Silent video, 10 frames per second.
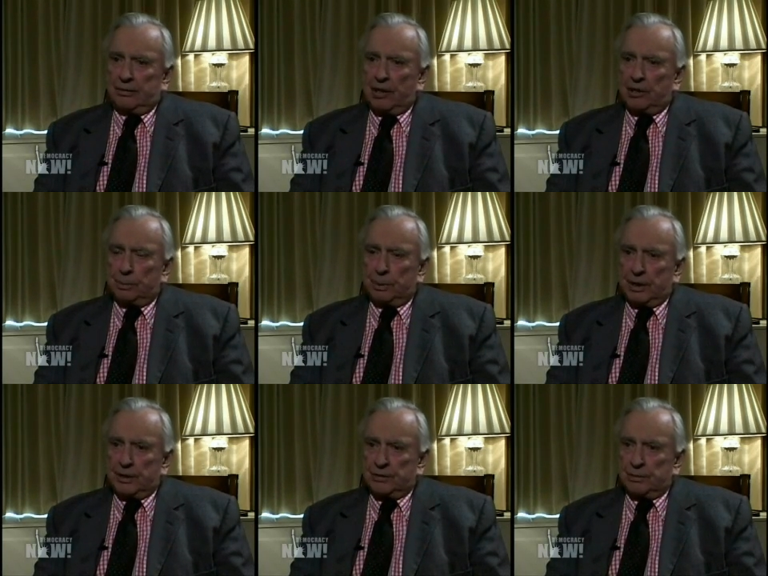fighter
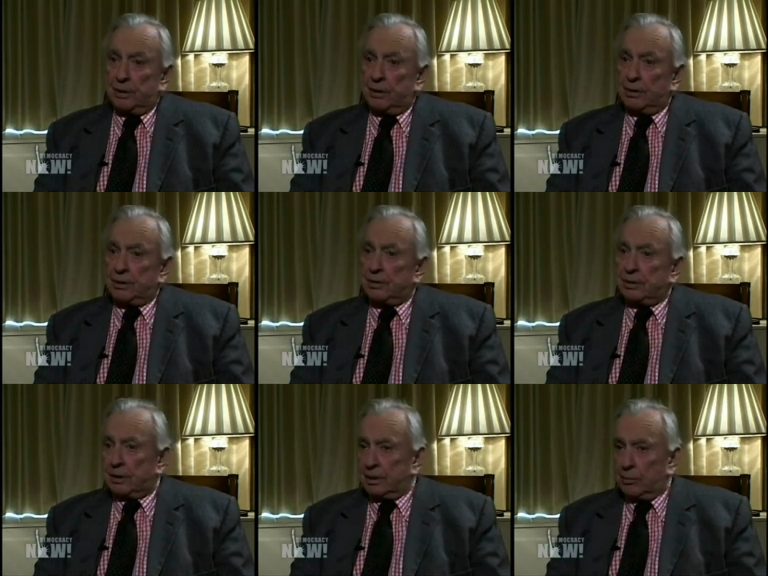planes from the
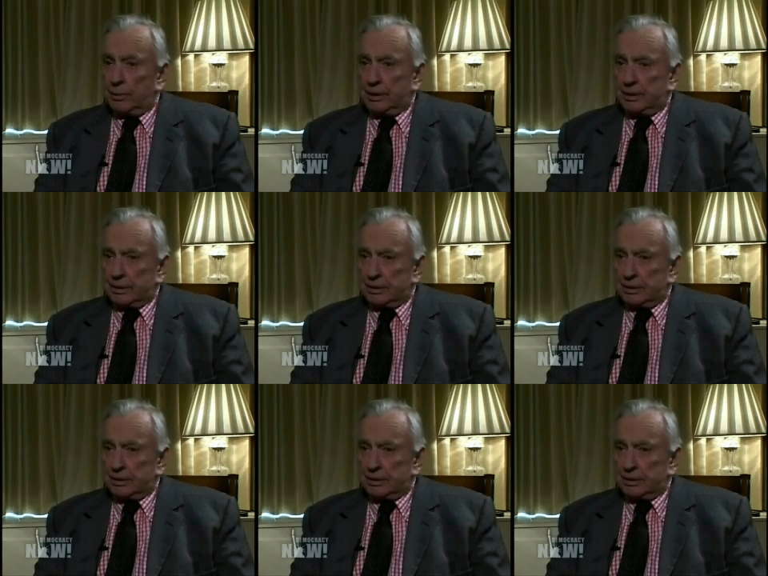nearest air base,